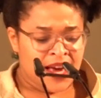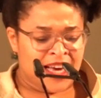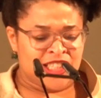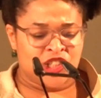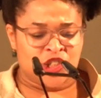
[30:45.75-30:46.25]

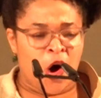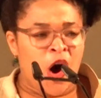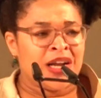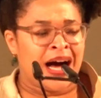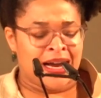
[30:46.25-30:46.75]
his
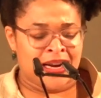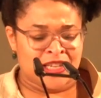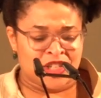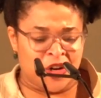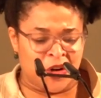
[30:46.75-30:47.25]
jawline, and
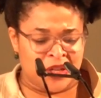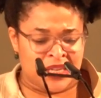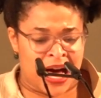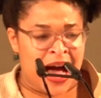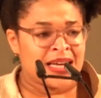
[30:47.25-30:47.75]
his curly
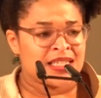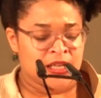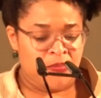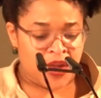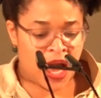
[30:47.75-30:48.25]
locks.